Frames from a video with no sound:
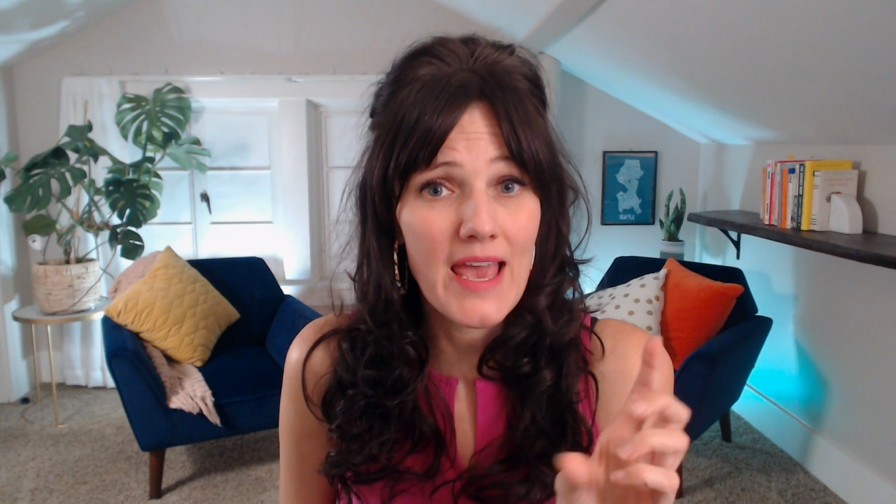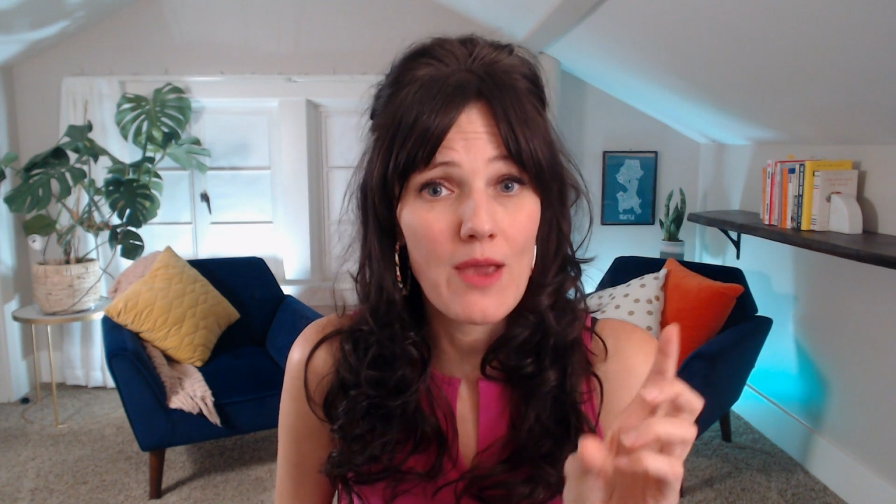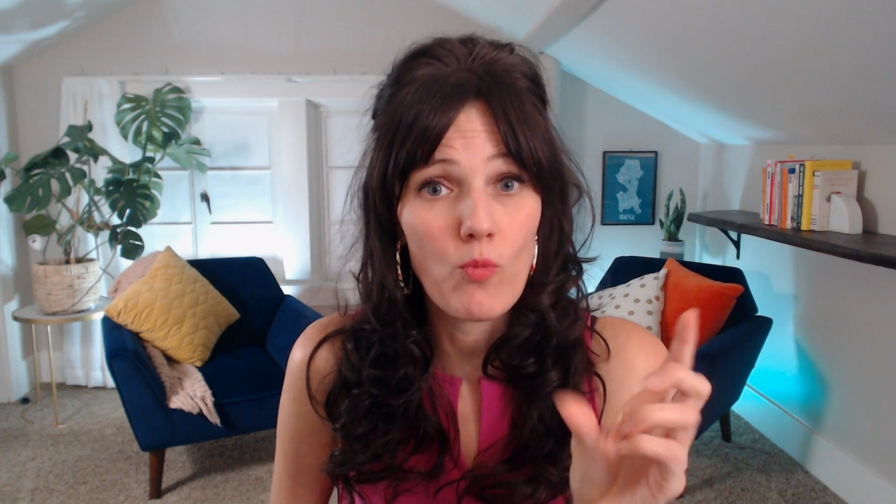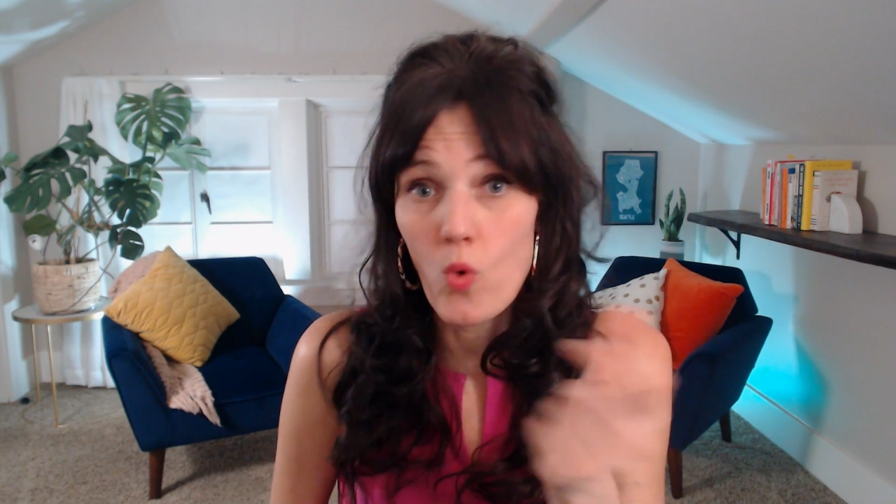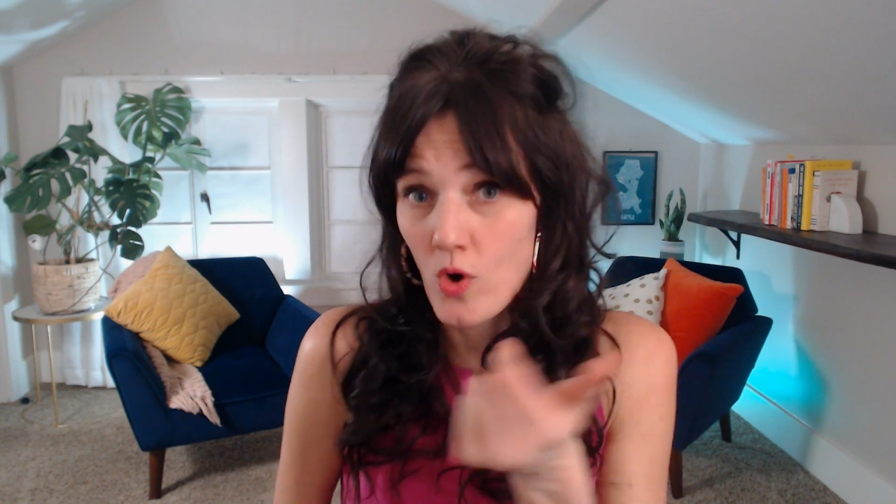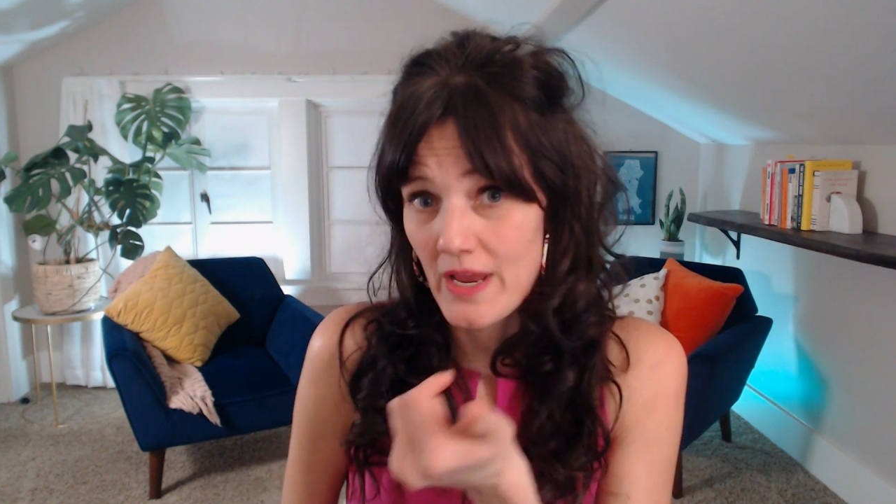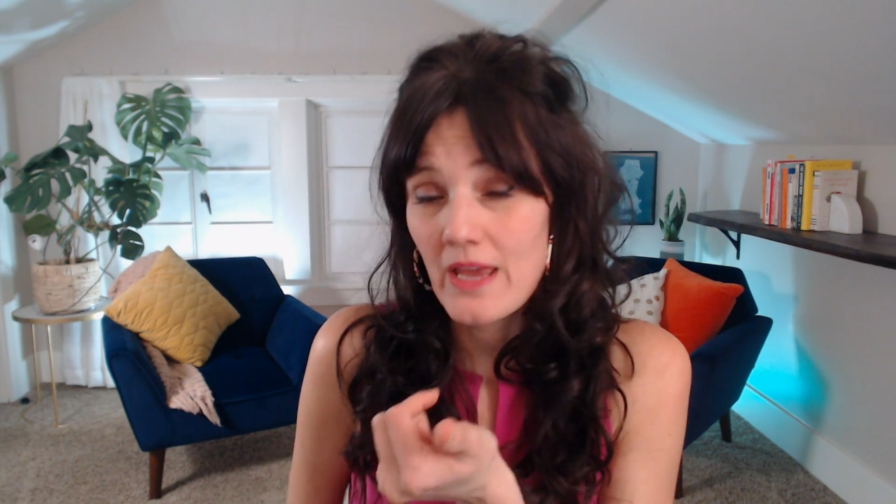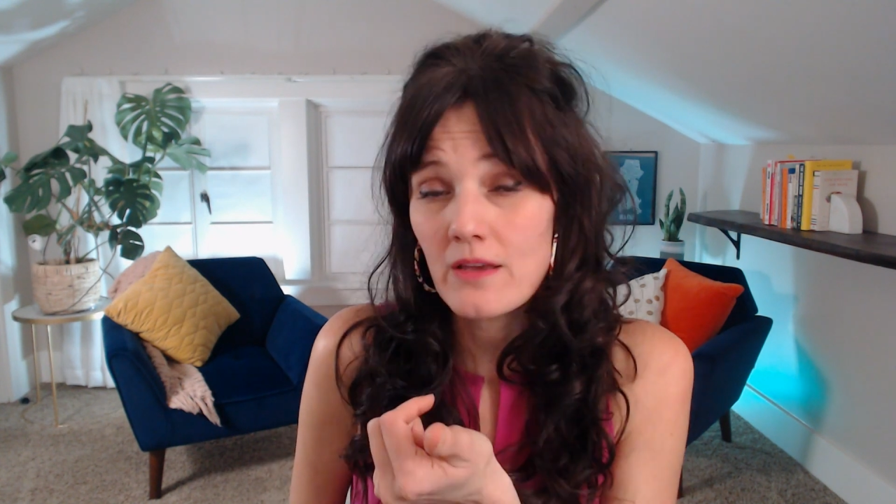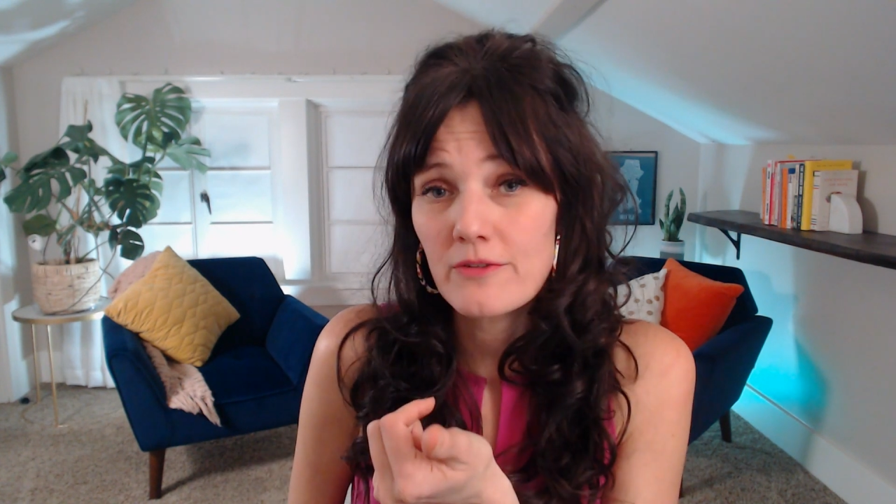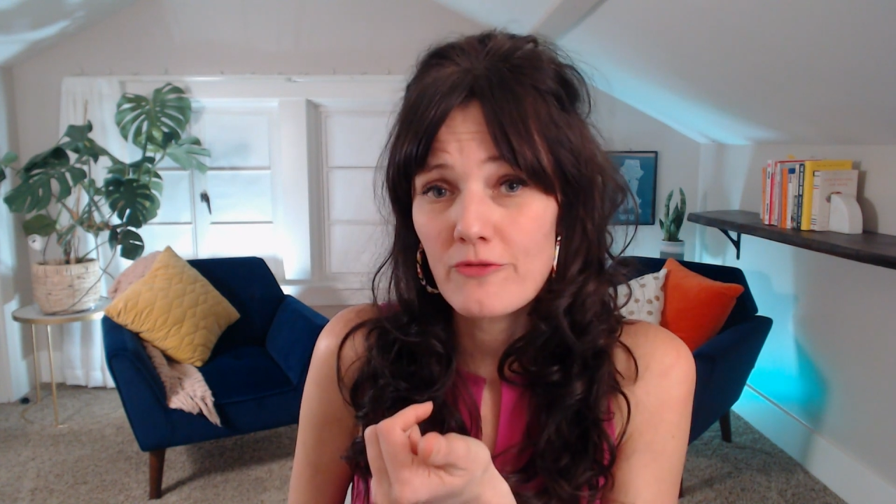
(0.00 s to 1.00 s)
a
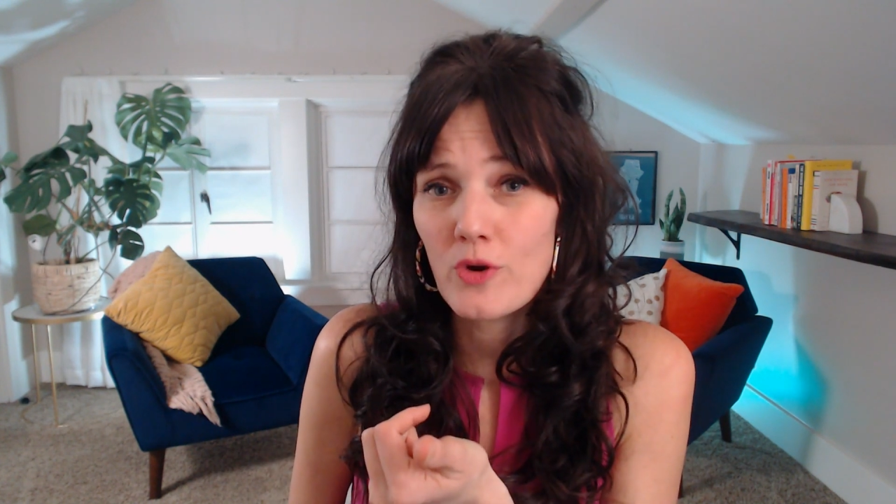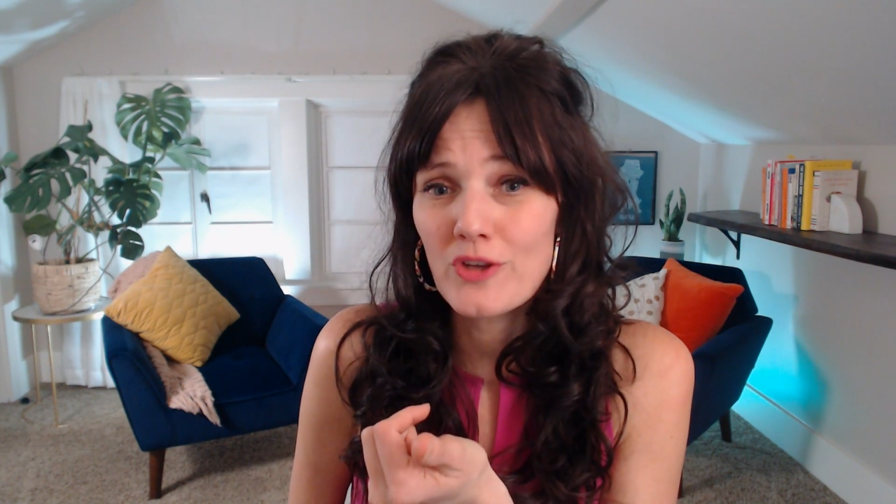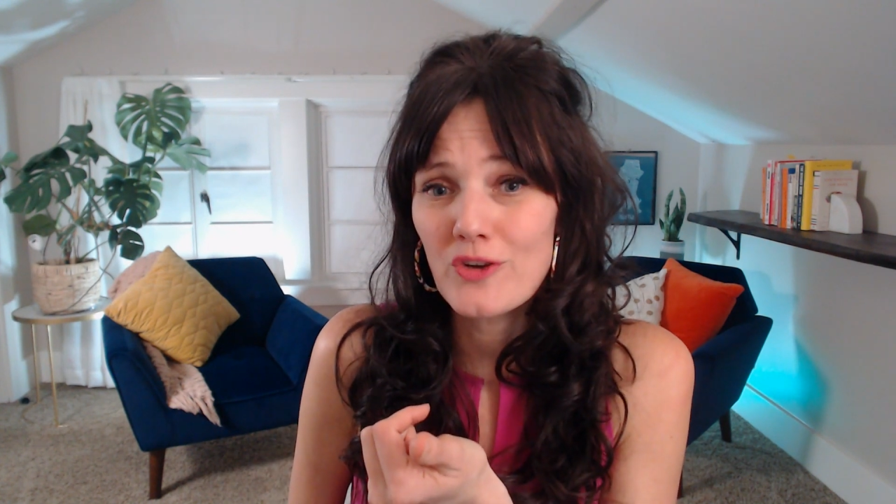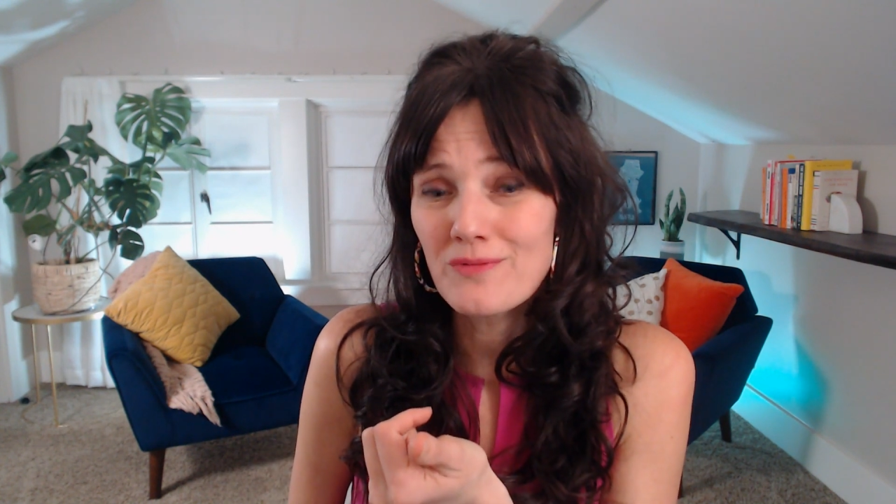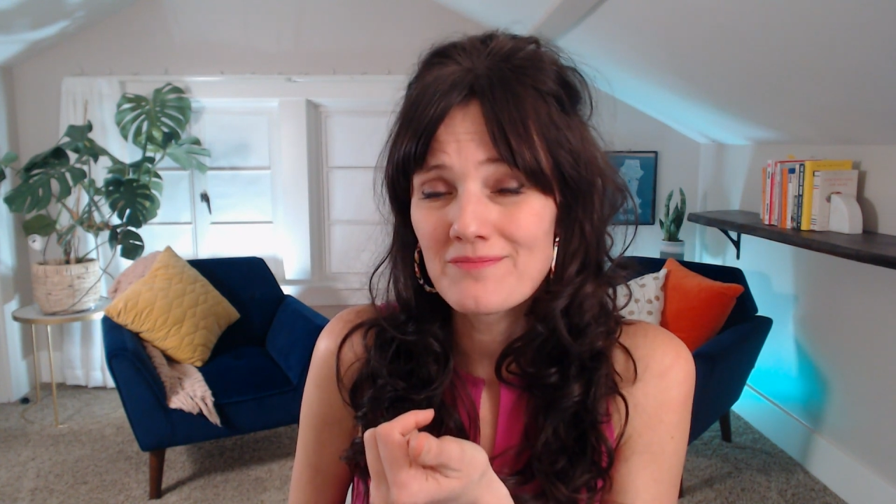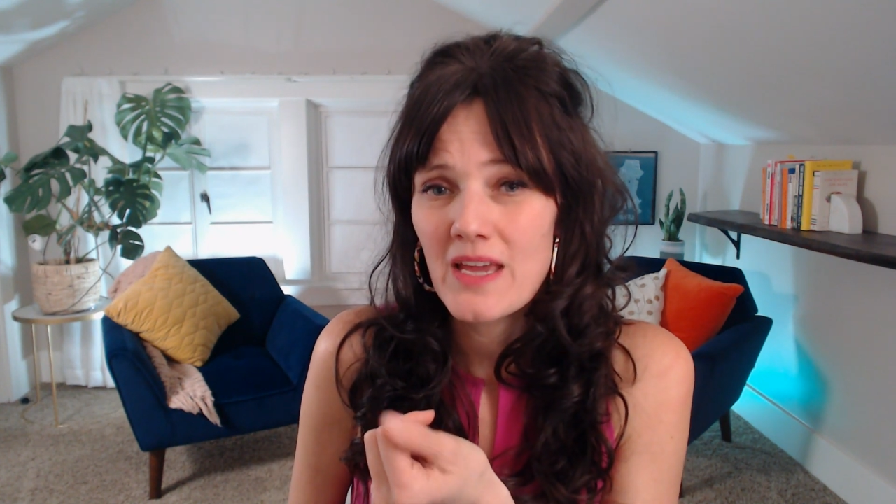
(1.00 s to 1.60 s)
warning for you,